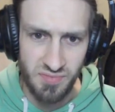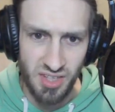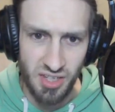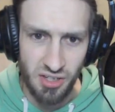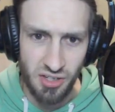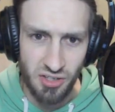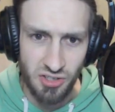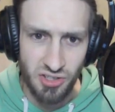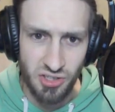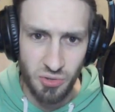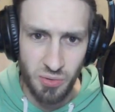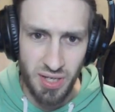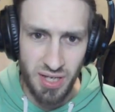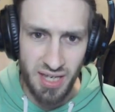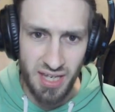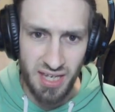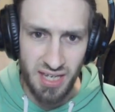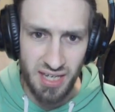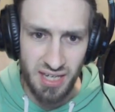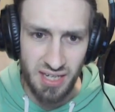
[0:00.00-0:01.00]
So
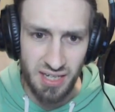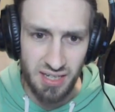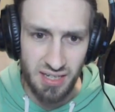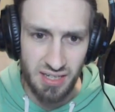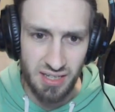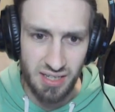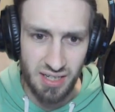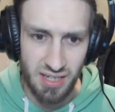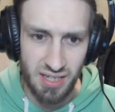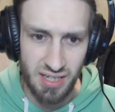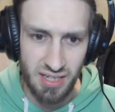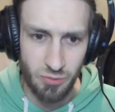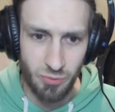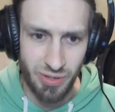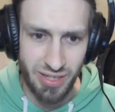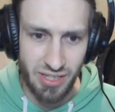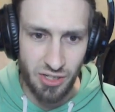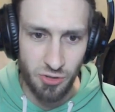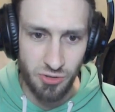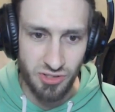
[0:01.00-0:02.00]
here,
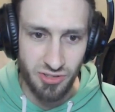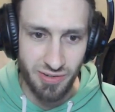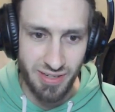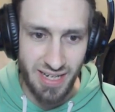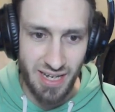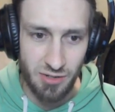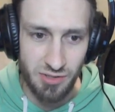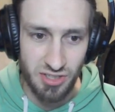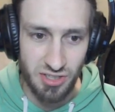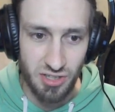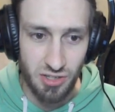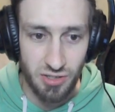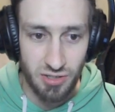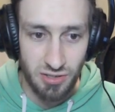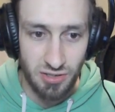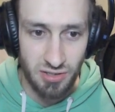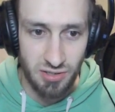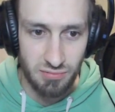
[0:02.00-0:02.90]
wait, no, sorry, that's good.